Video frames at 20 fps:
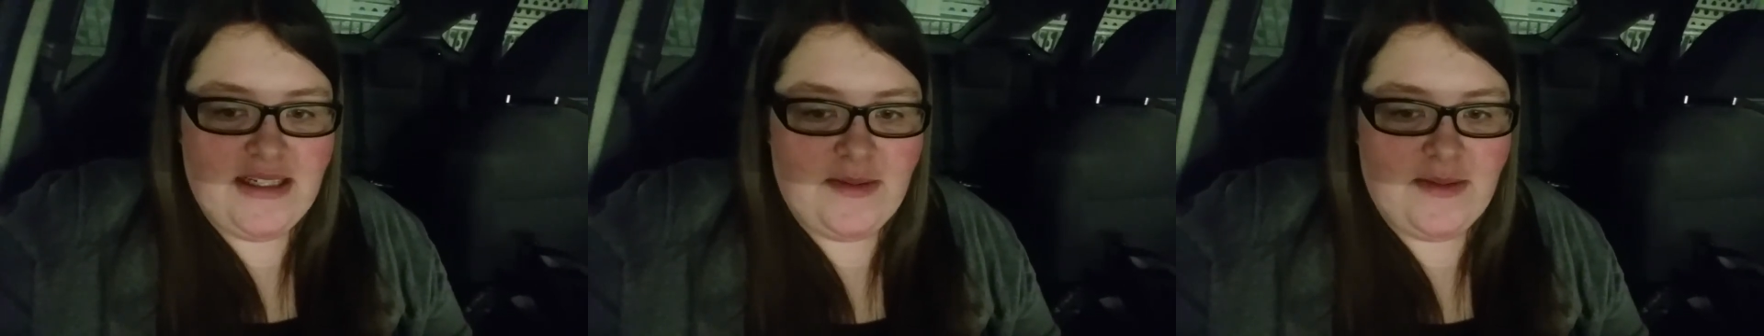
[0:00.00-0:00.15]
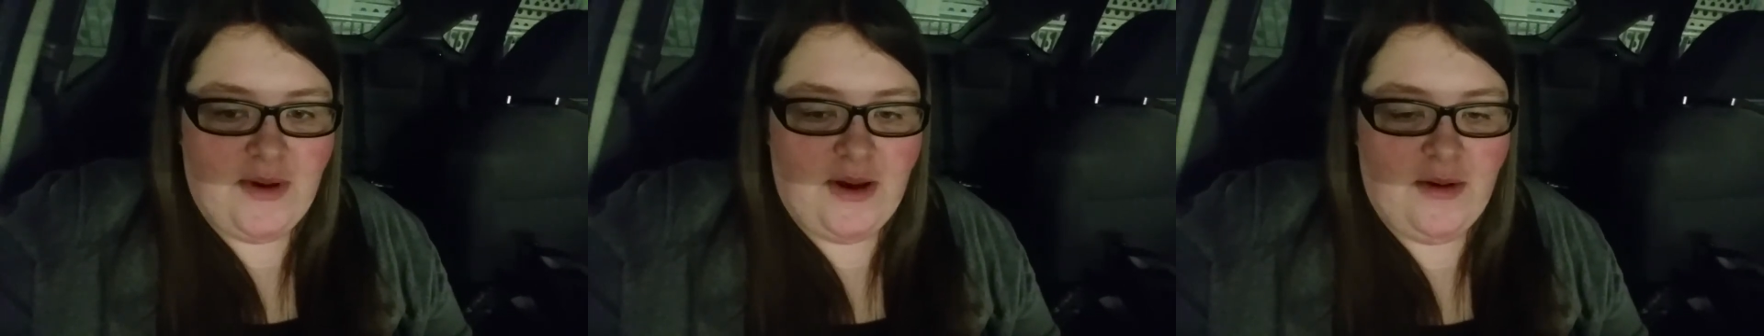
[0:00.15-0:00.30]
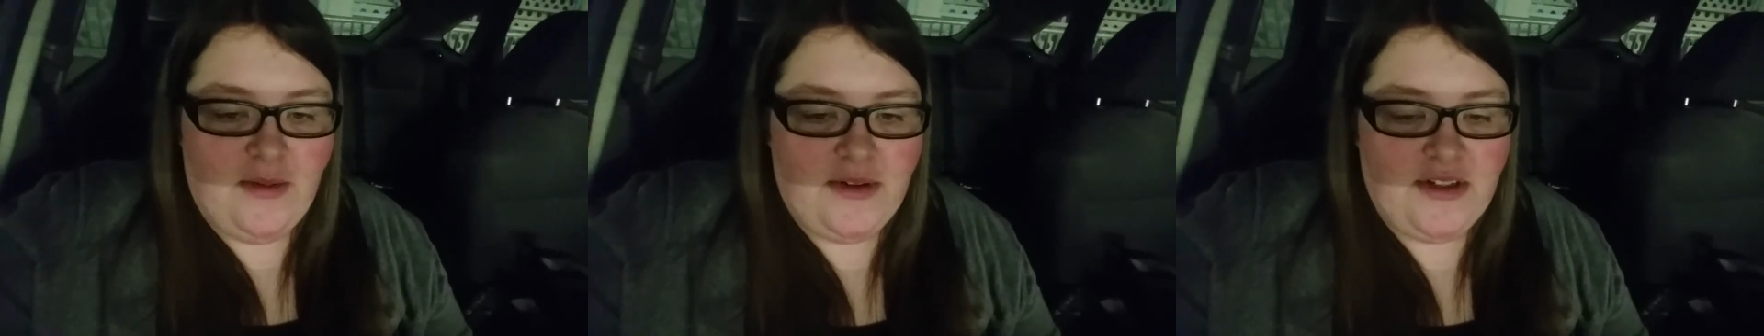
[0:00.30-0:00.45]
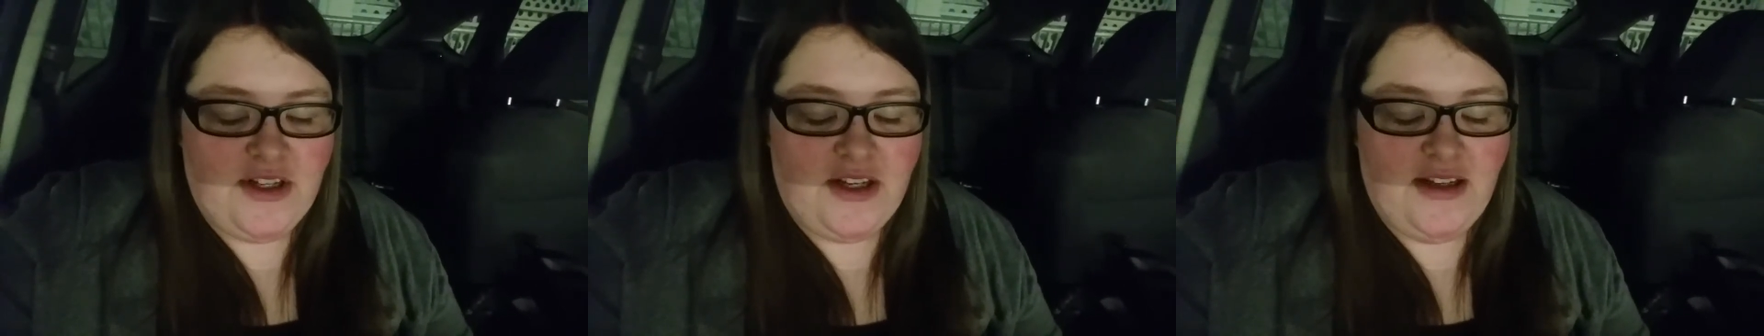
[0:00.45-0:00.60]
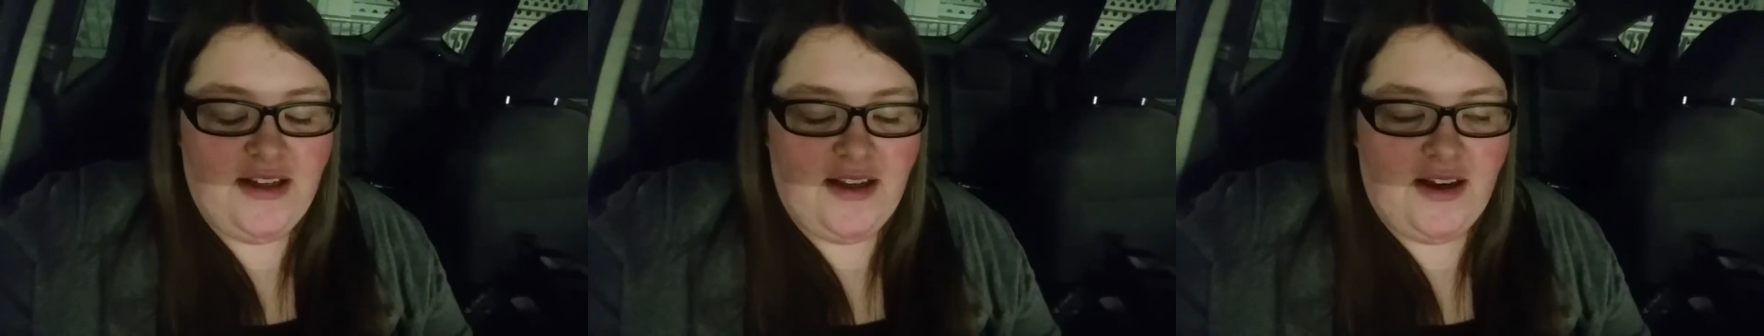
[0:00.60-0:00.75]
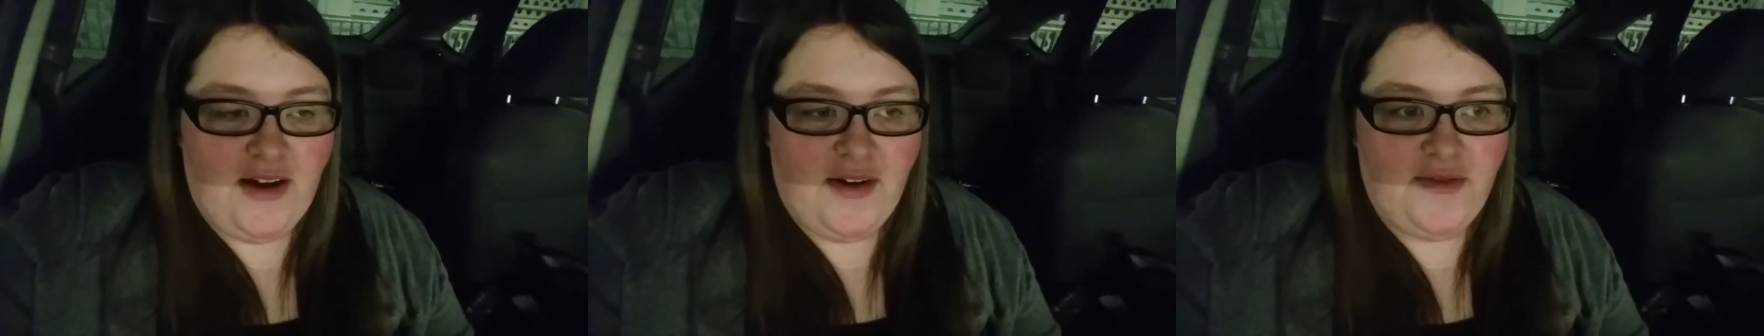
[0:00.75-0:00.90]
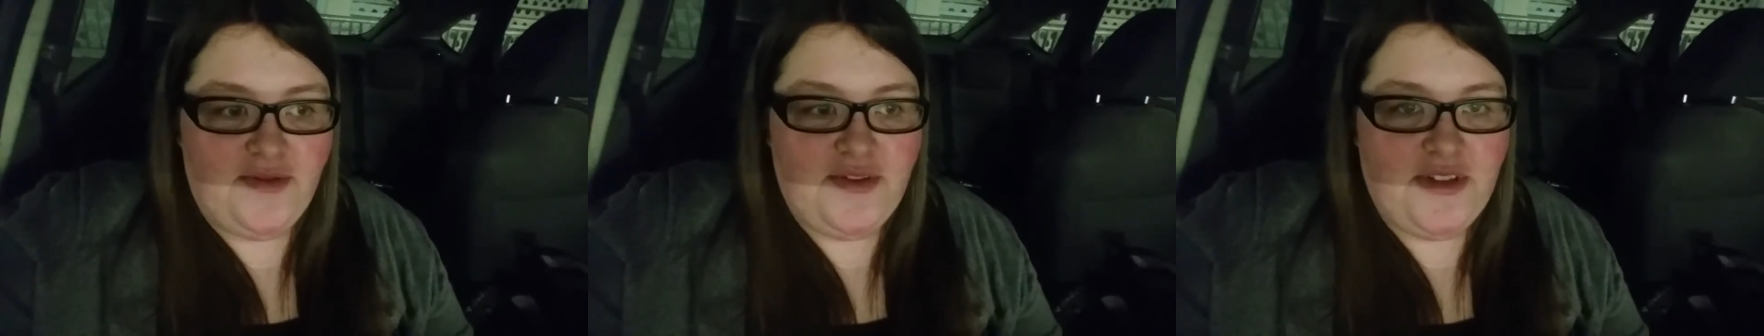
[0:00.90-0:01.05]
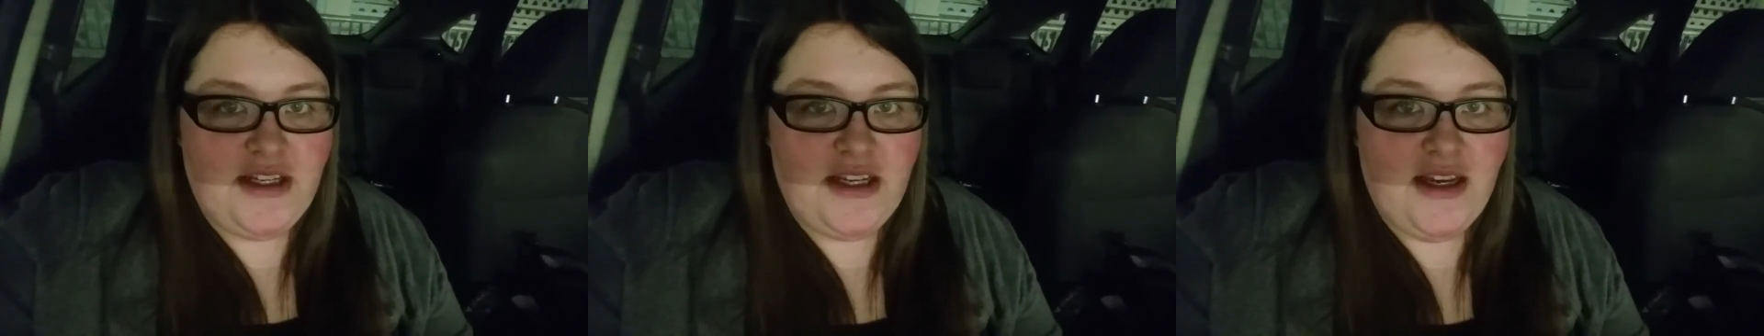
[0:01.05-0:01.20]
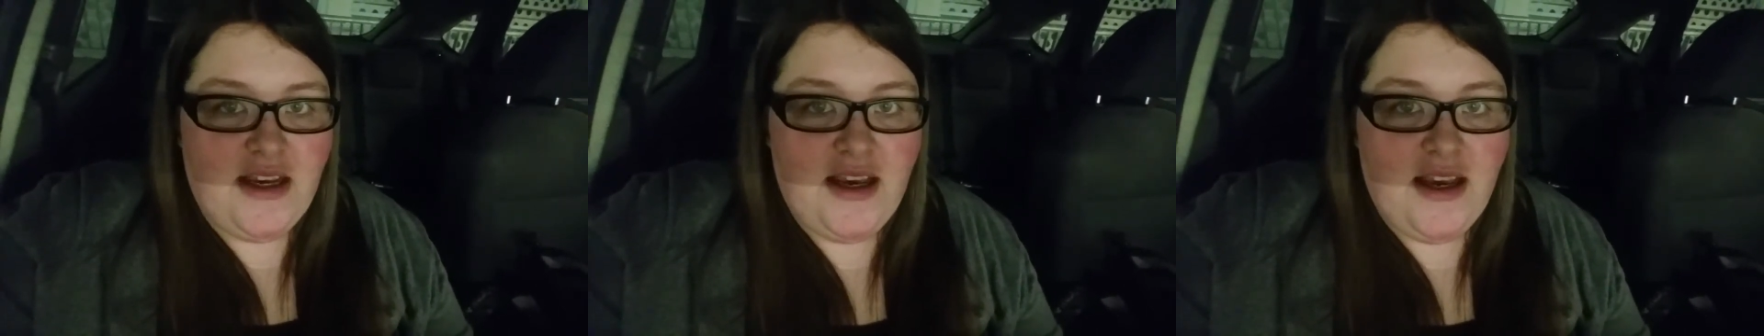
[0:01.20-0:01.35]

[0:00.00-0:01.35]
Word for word: as well, which I loved.